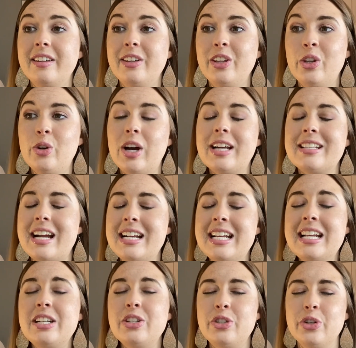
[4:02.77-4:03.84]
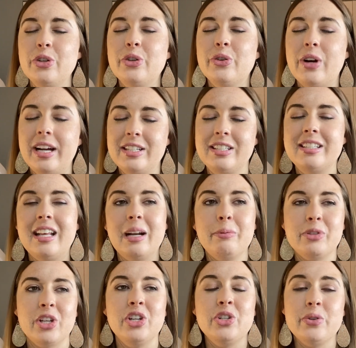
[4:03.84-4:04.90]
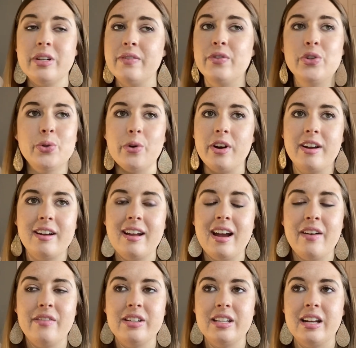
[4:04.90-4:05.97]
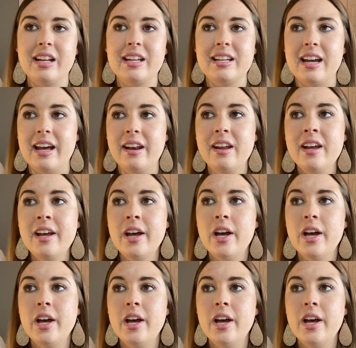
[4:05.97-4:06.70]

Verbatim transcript: you guys, I need to do, I said I was going to do an inventory and I haven't done it yet